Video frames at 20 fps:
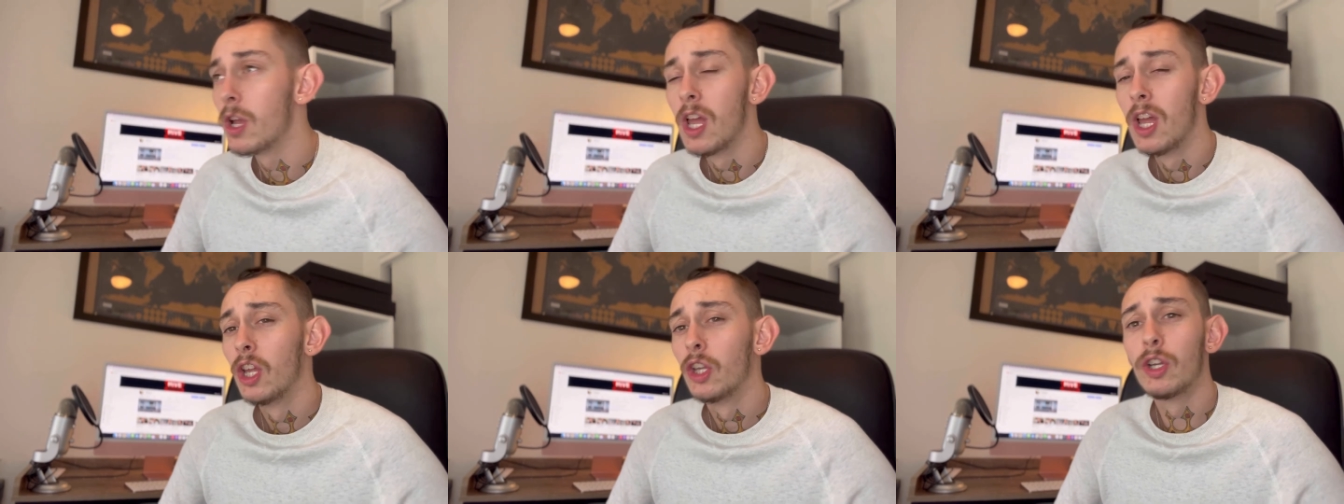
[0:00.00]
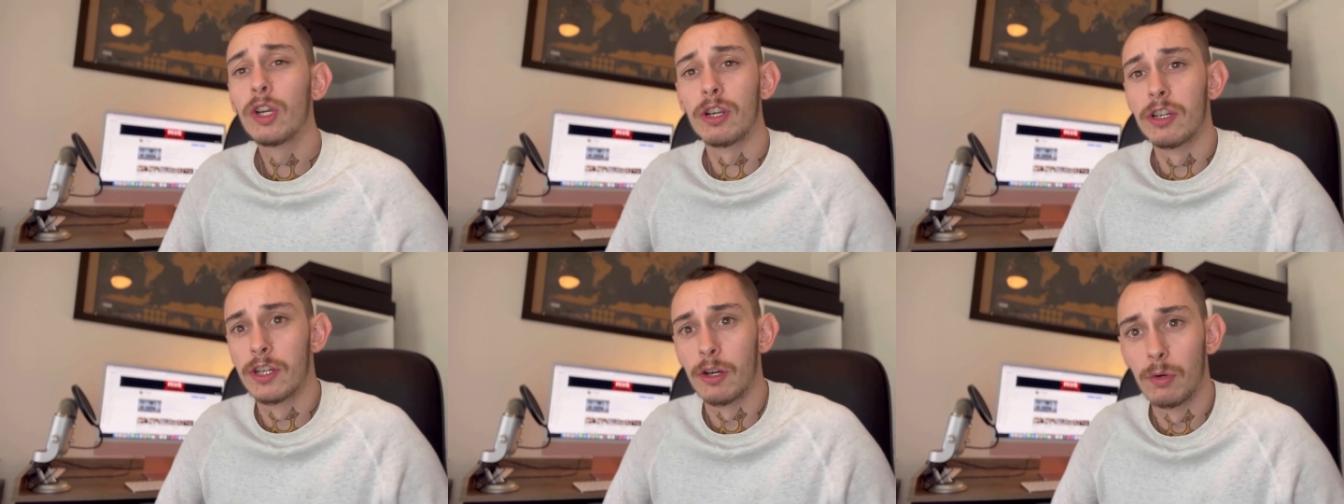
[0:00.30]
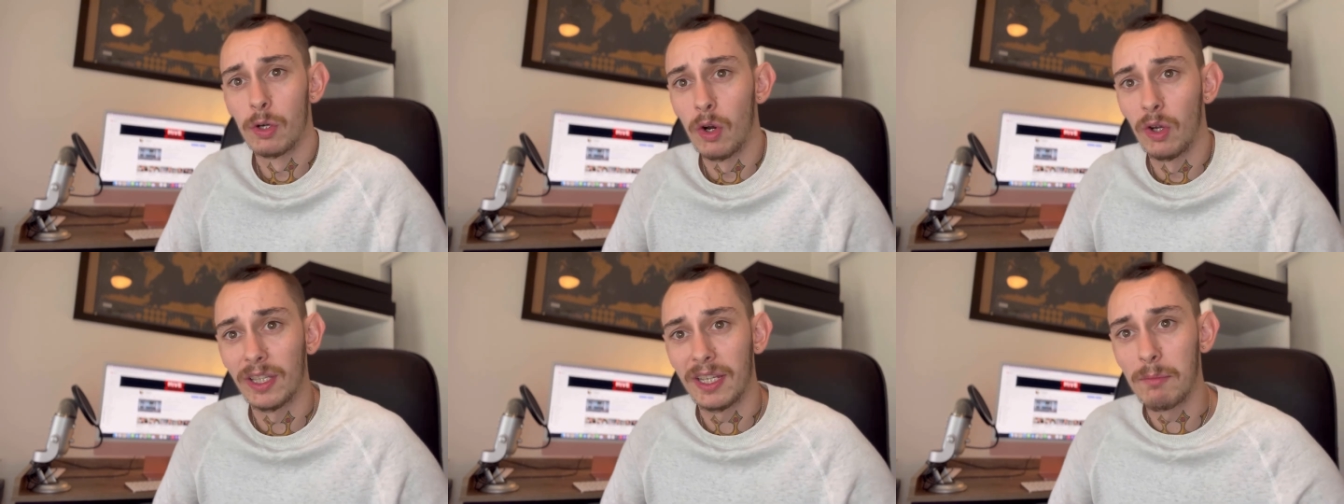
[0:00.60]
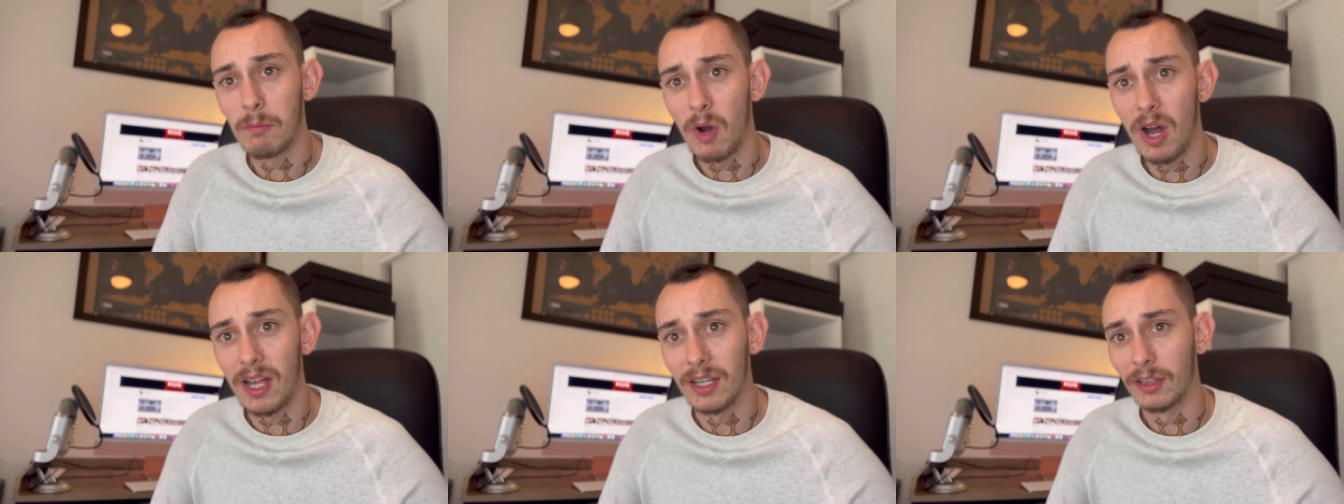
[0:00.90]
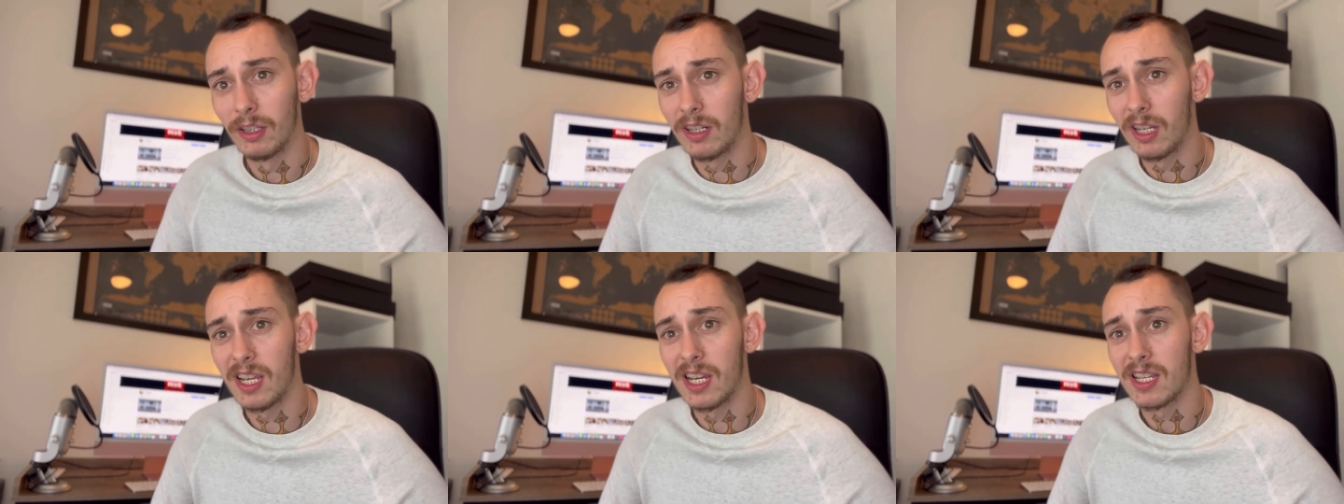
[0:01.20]
You could do it all in one.
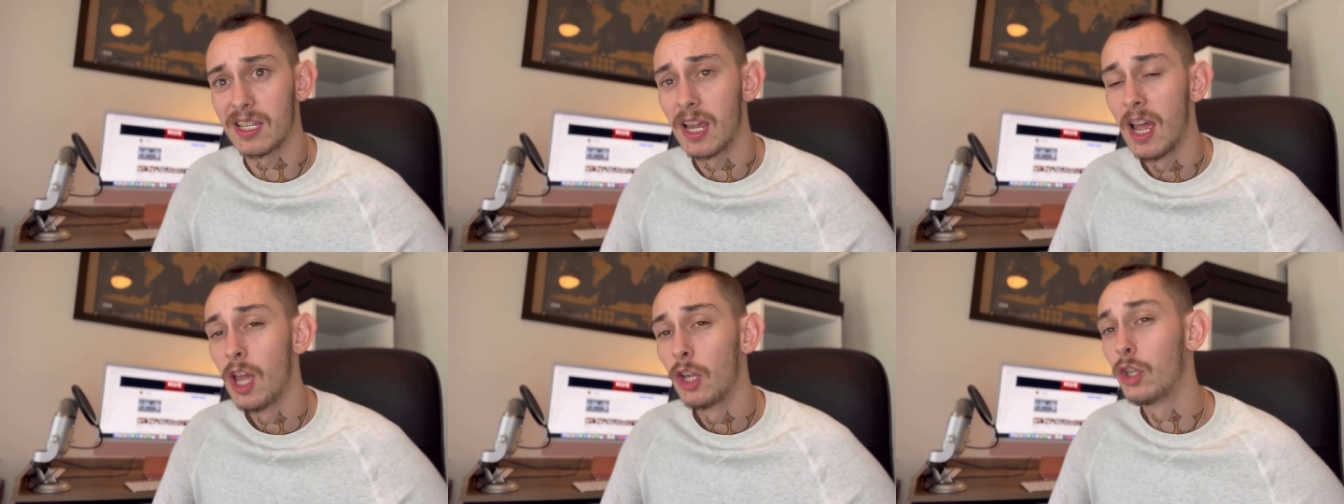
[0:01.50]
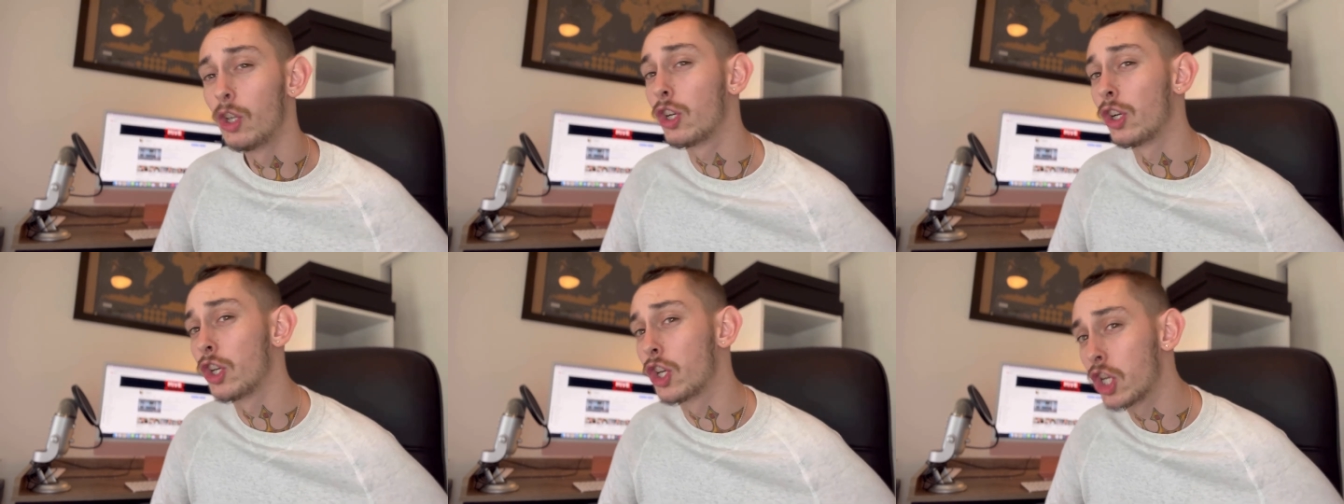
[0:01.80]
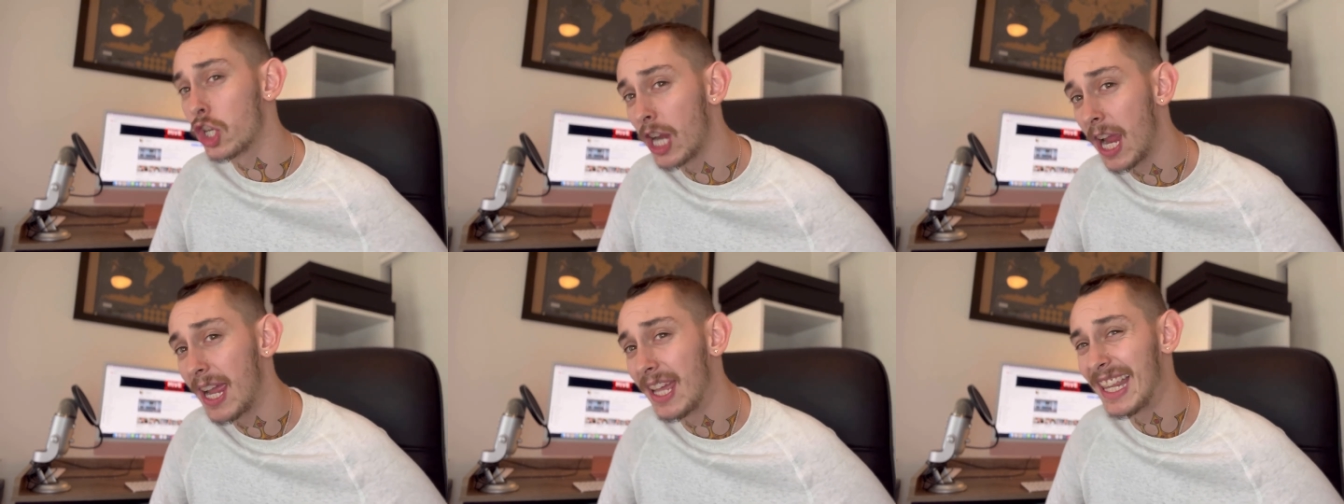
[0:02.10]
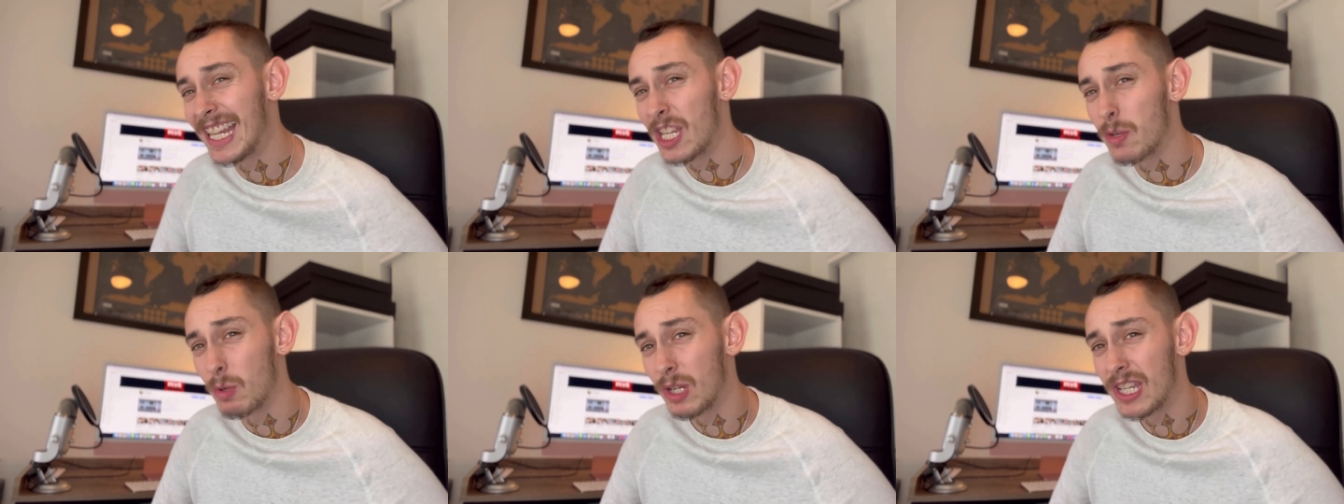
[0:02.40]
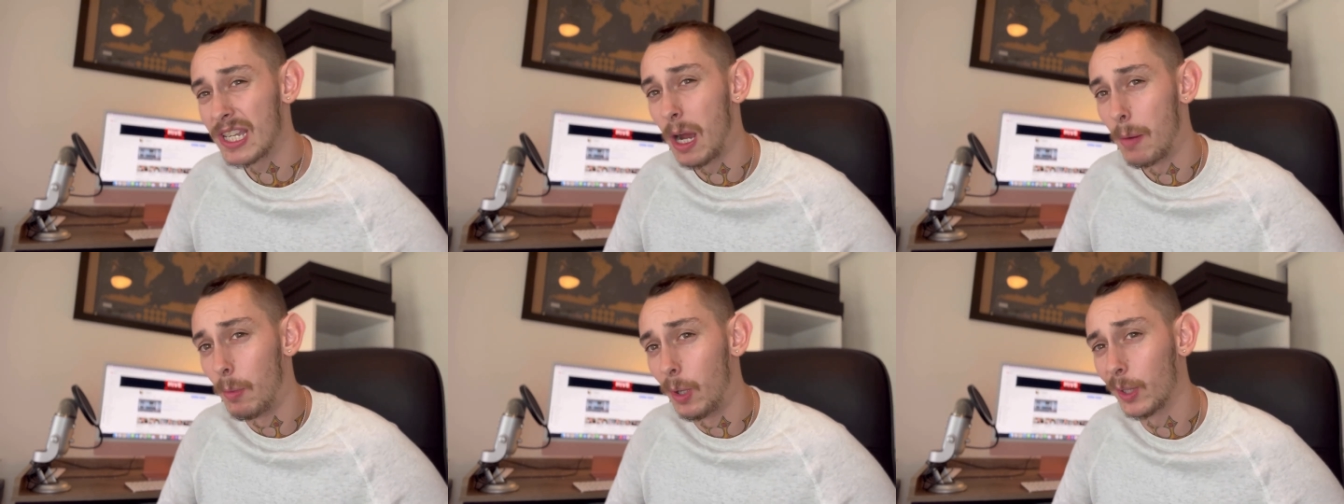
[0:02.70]
Look at this. You could share this with
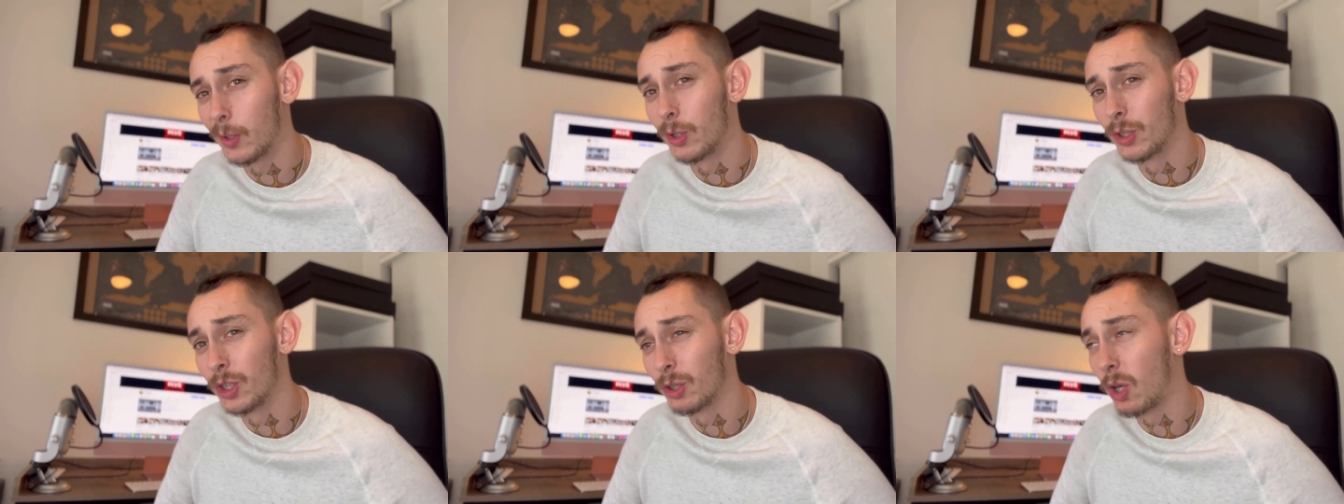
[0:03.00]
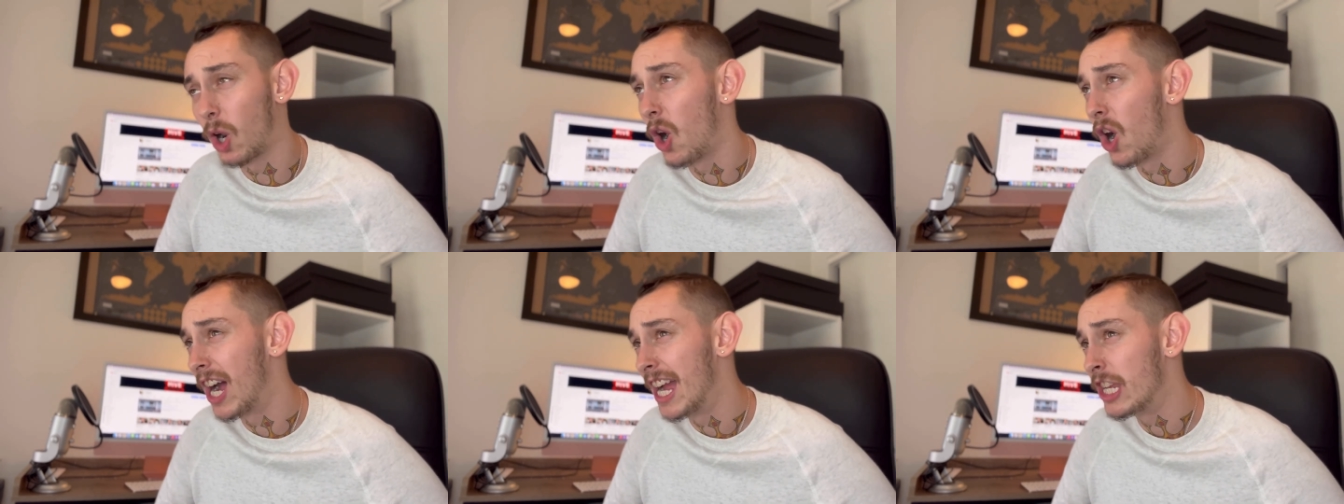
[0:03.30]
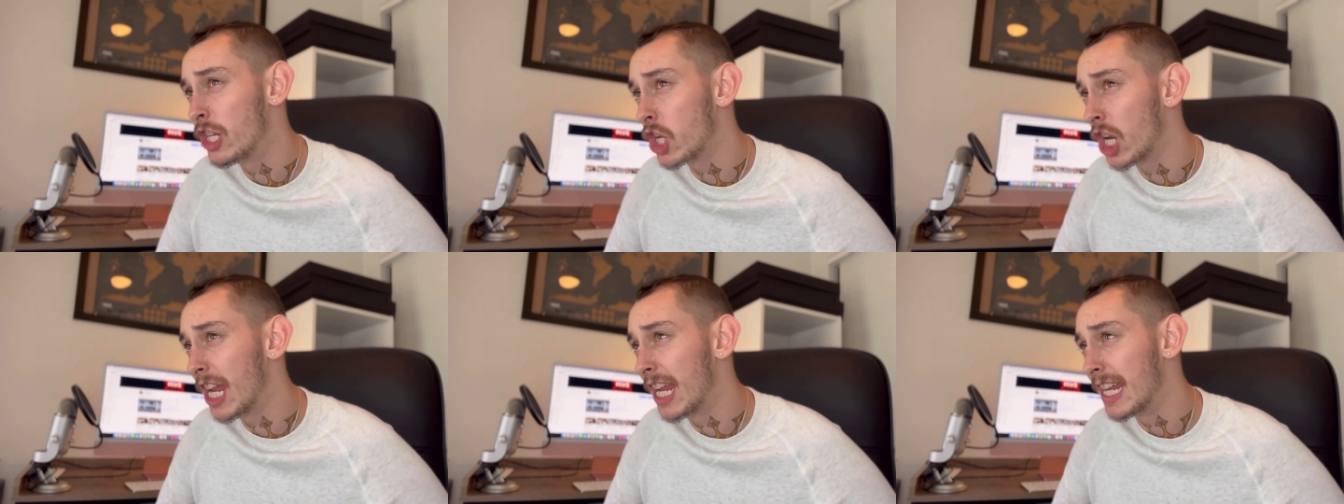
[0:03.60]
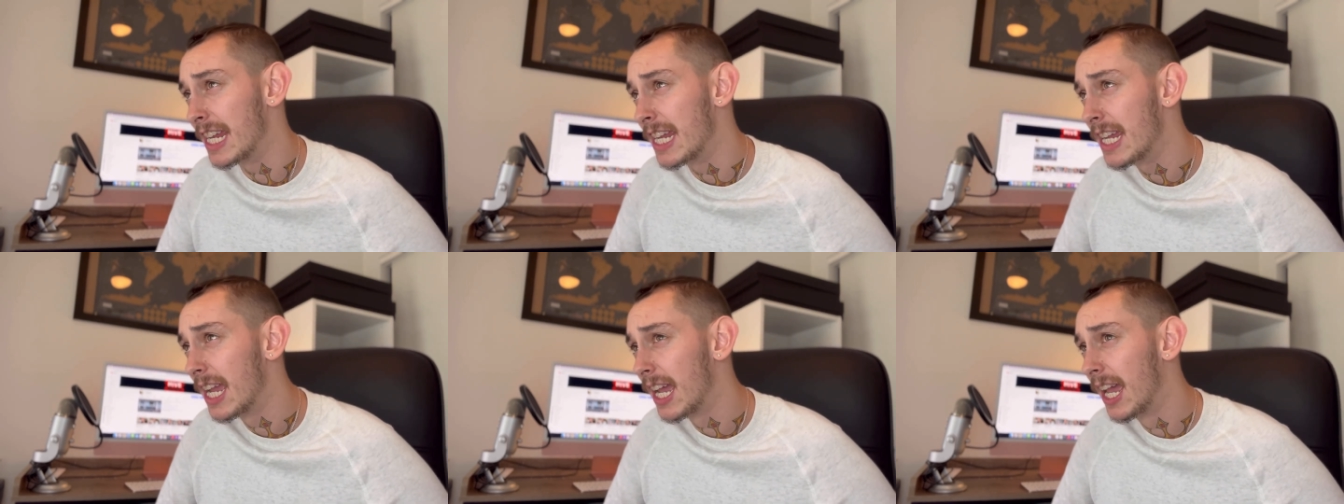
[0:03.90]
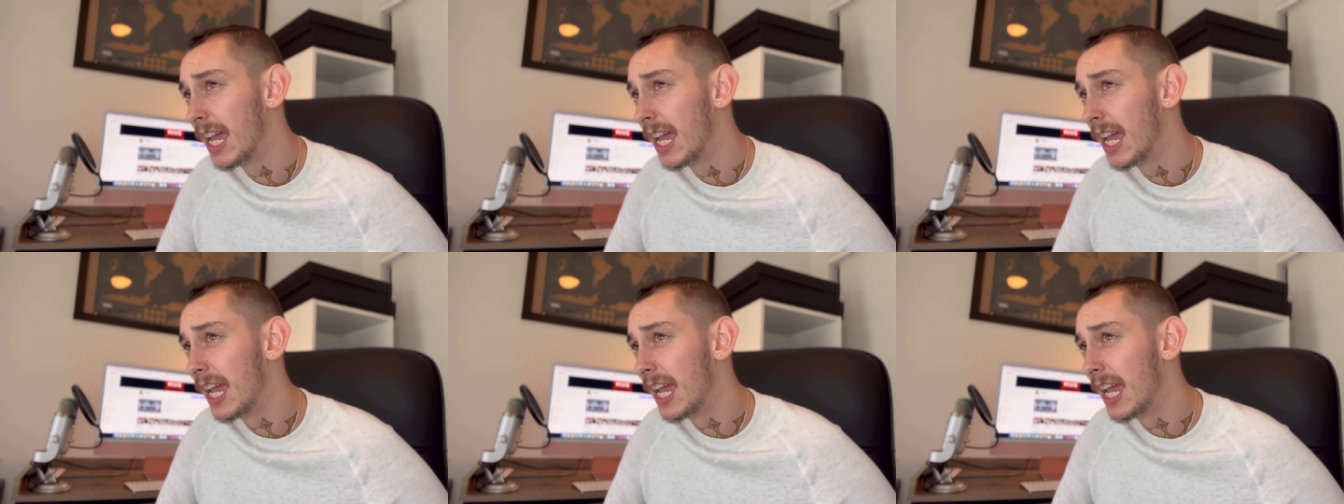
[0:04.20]
someone on your IG.